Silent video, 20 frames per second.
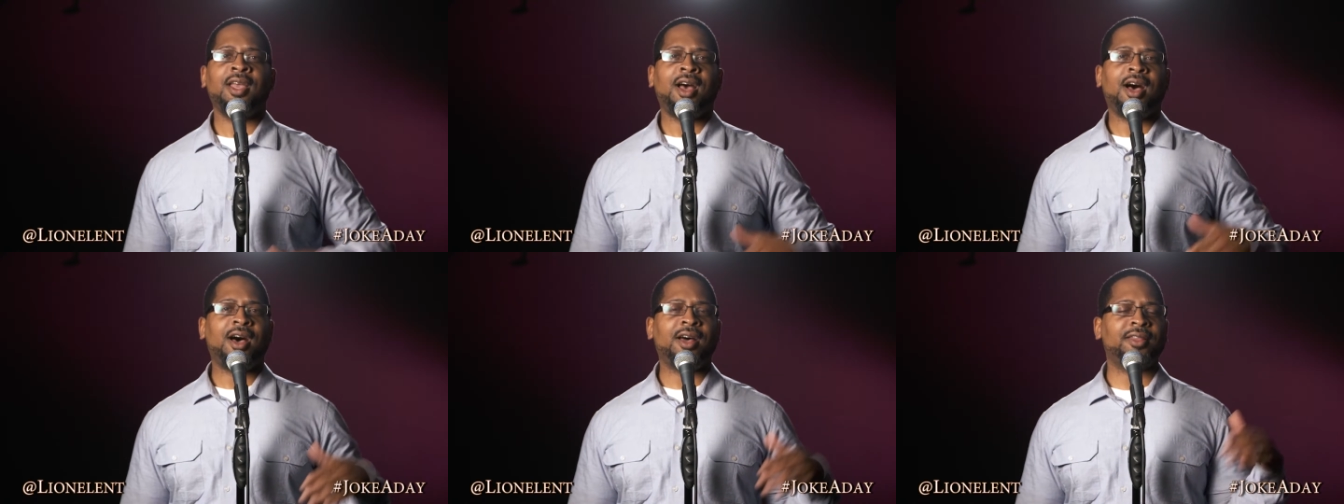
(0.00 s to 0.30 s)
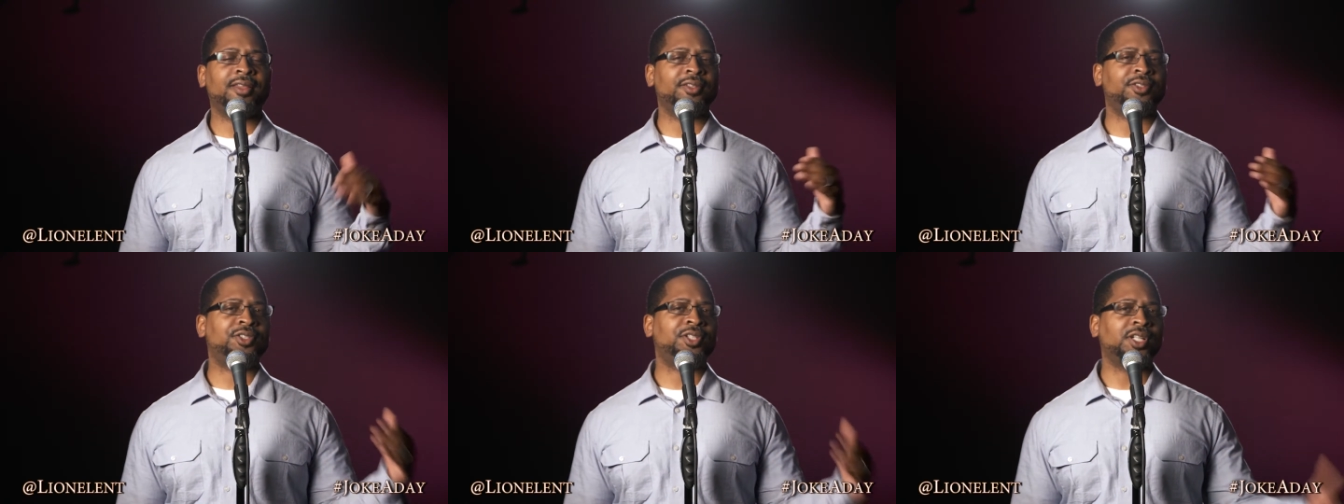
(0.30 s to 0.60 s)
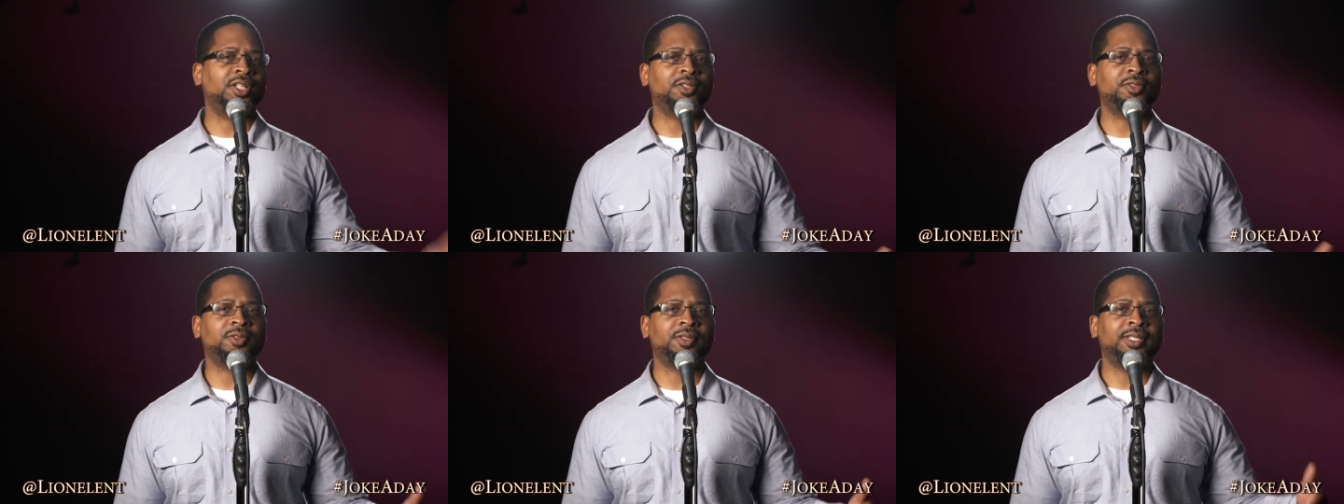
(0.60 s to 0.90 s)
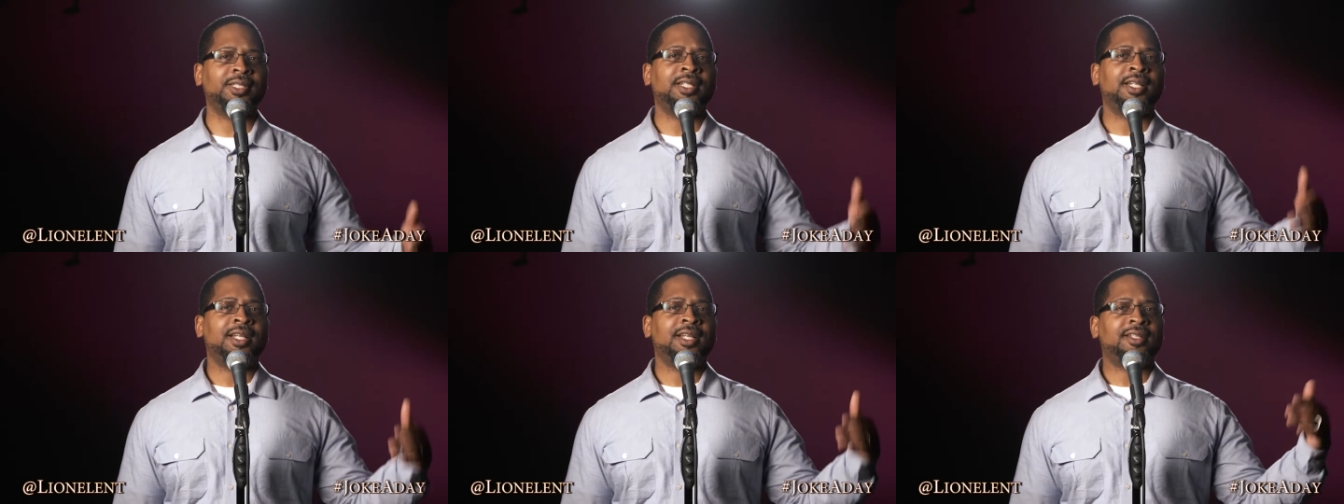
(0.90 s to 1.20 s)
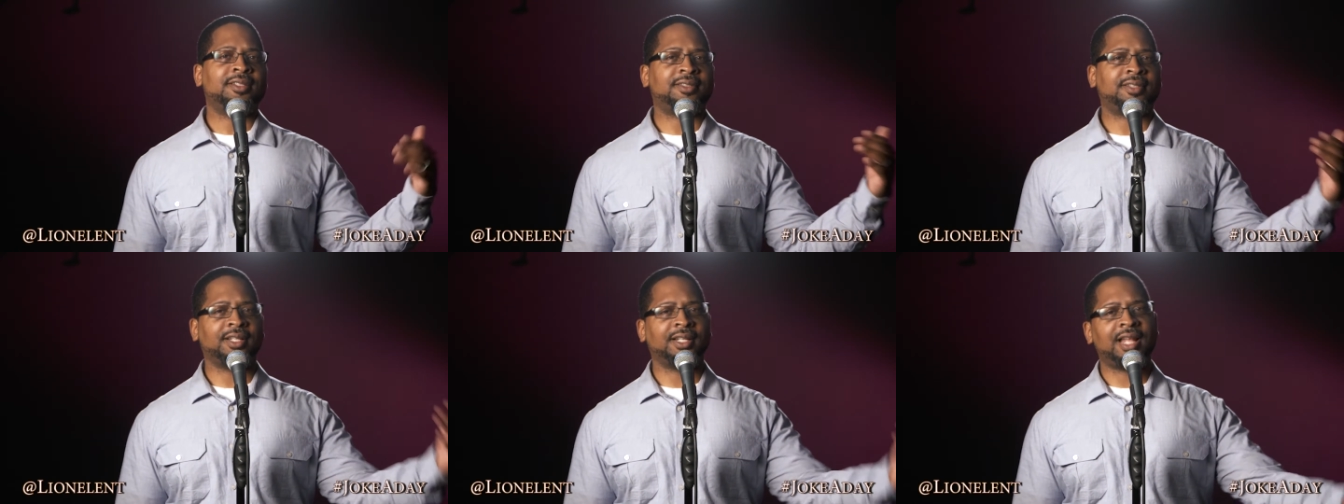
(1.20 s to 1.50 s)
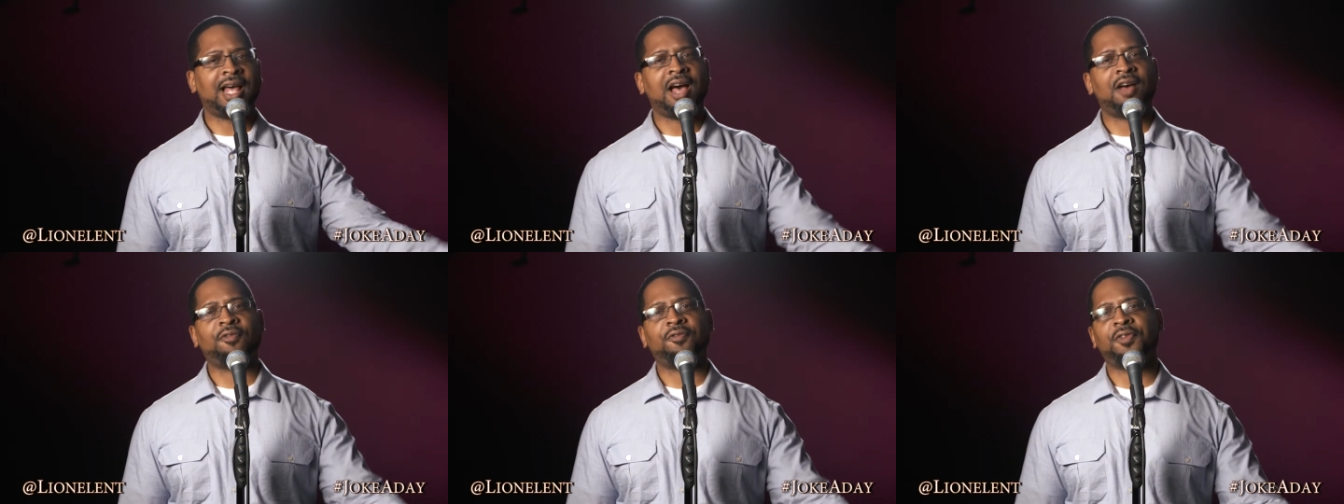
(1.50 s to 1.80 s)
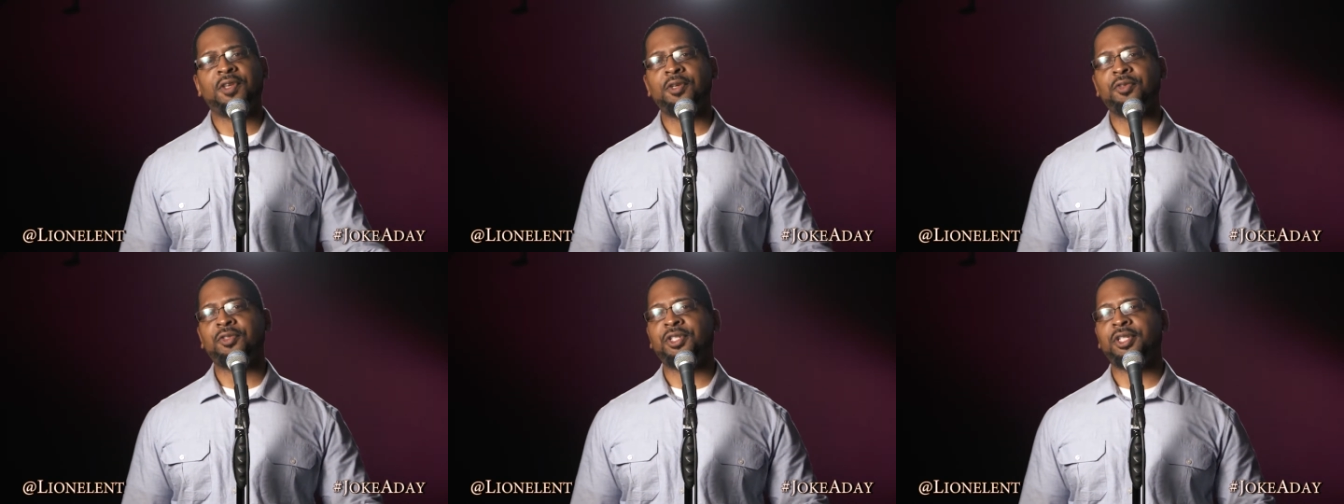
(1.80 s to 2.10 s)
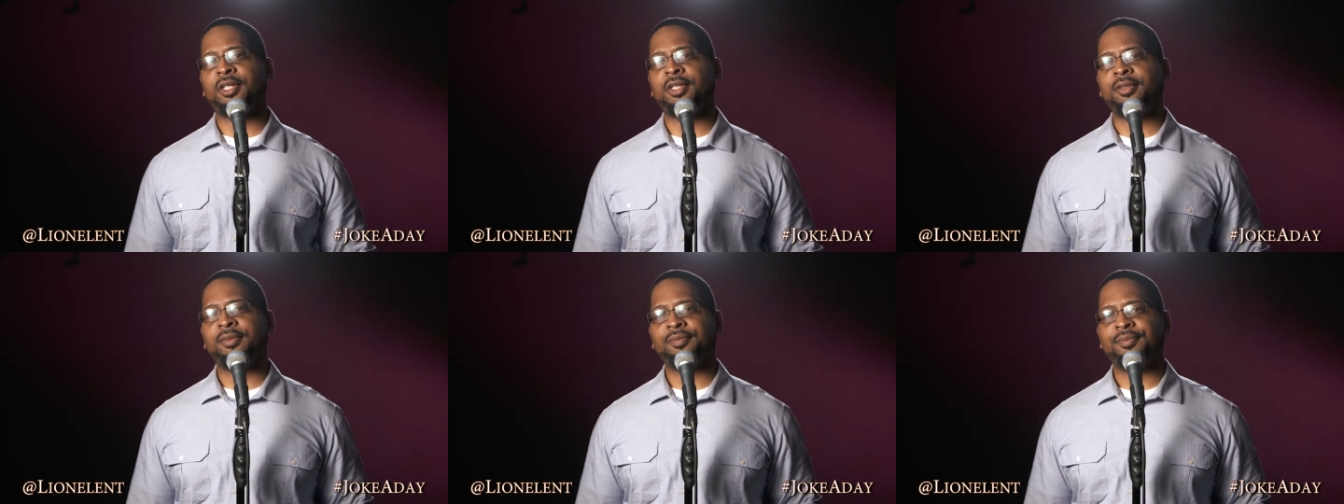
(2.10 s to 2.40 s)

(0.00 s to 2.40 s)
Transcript: Are the children still our future?